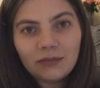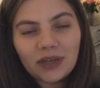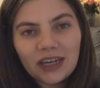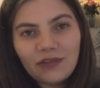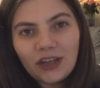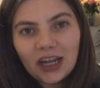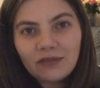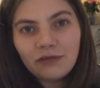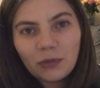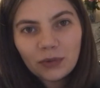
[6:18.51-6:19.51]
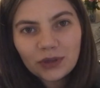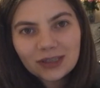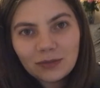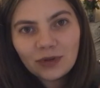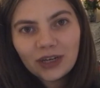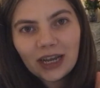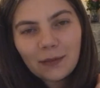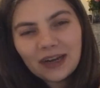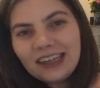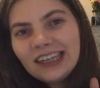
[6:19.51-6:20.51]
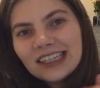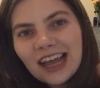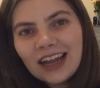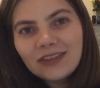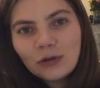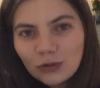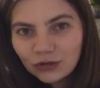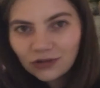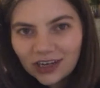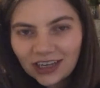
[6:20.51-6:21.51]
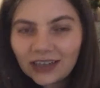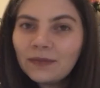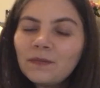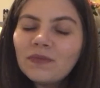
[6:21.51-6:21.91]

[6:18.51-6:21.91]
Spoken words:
My nephew had football this morning and my niece had horse riding.